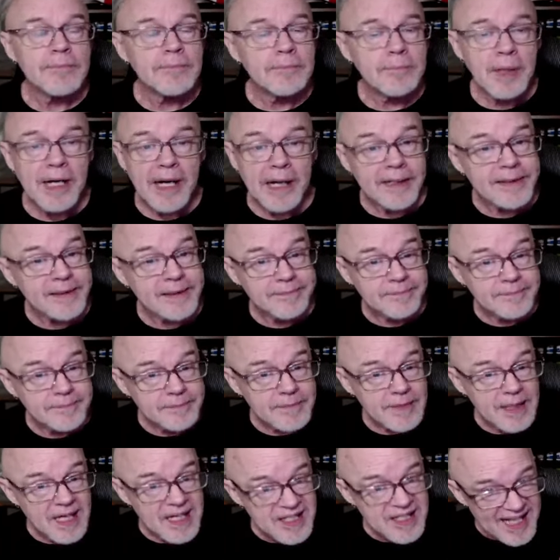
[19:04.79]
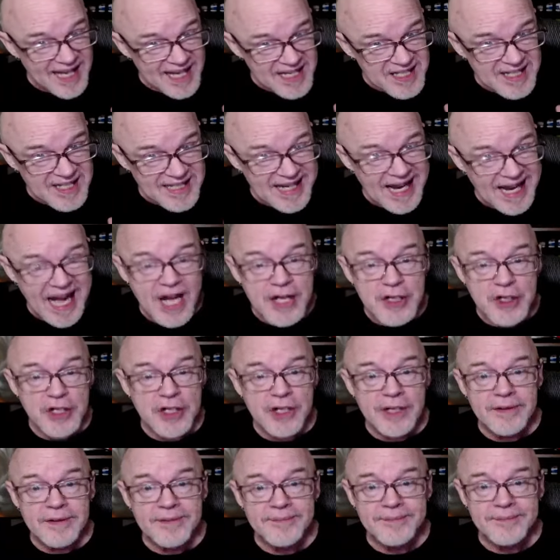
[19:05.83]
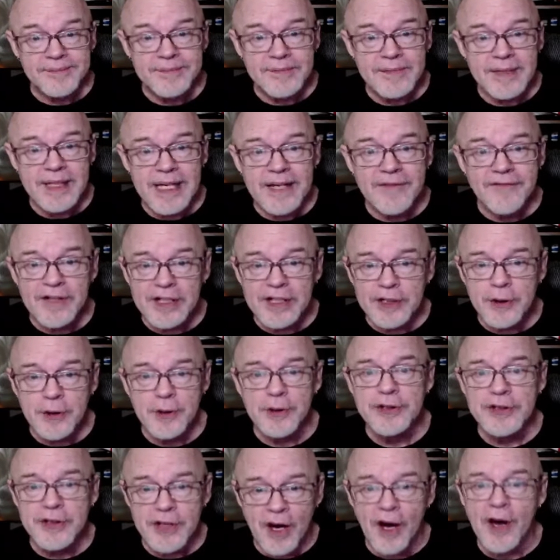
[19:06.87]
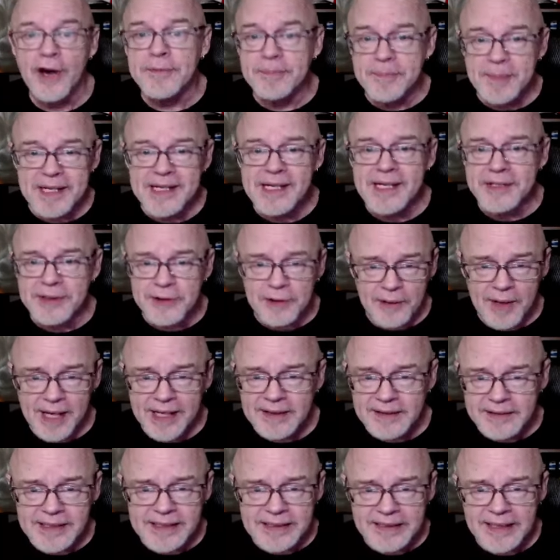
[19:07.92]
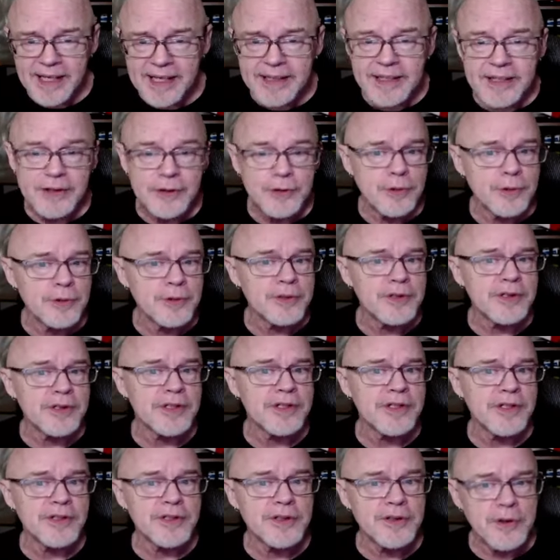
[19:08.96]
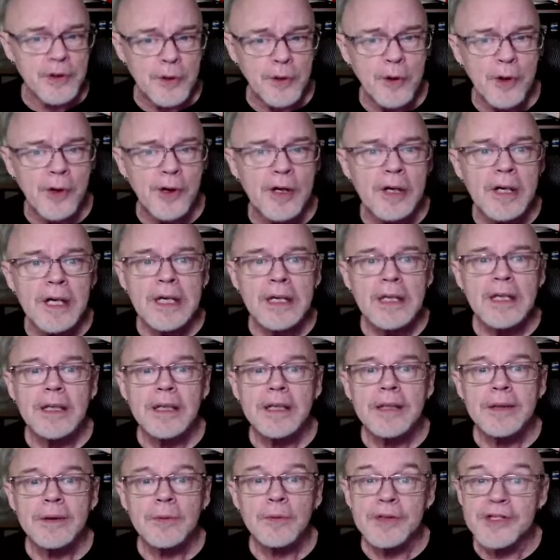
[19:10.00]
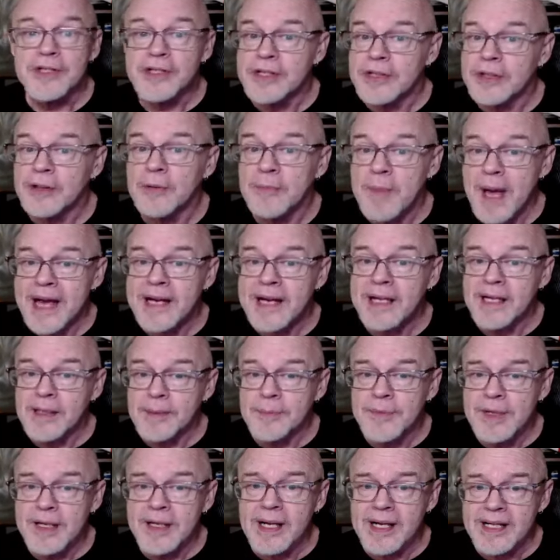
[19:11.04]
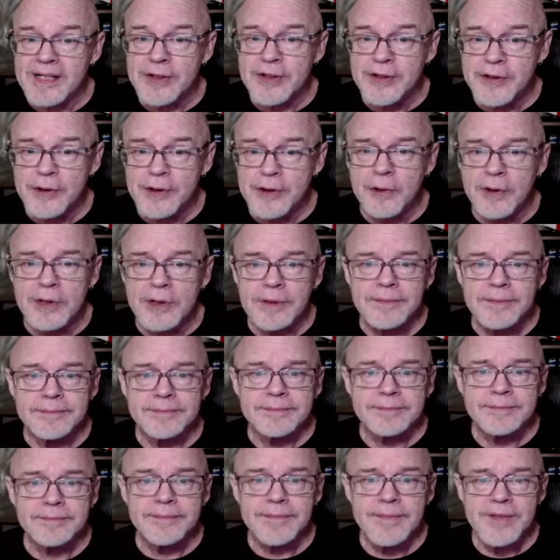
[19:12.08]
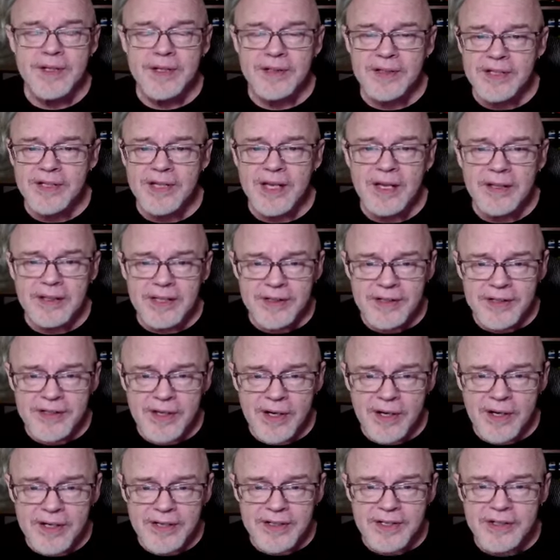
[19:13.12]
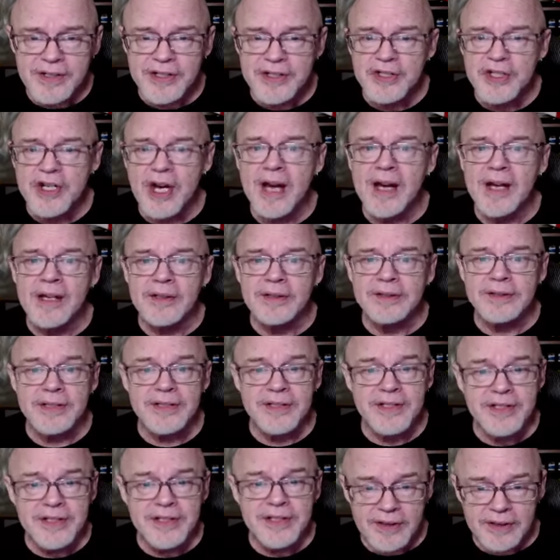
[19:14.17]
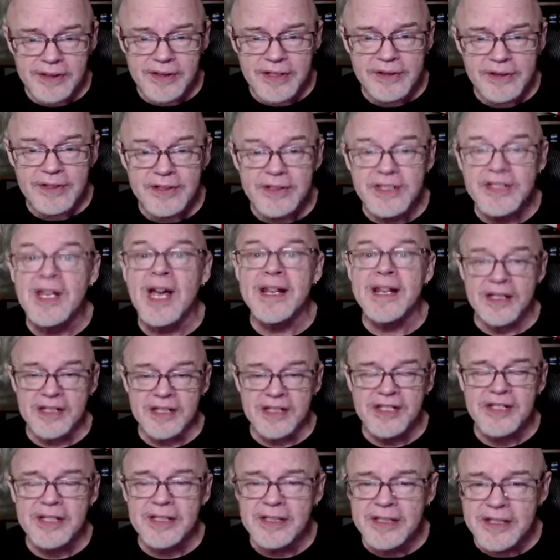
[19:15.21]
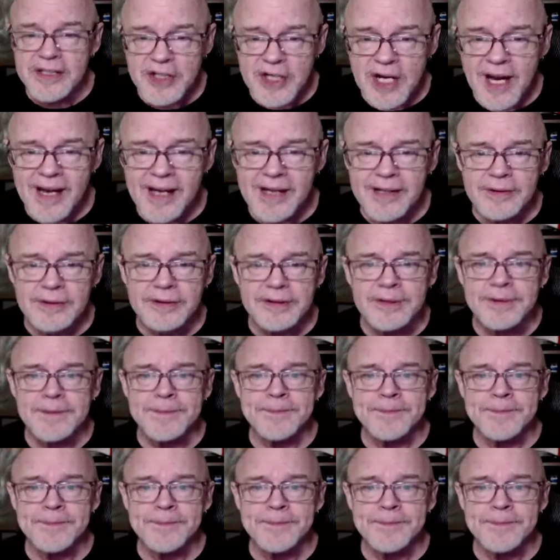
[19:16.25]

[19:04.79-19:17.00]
But assassination, if it could not be directly laid at Drusis's door, would still make him the next duke, since Saluceris's child is still a, son is still a child.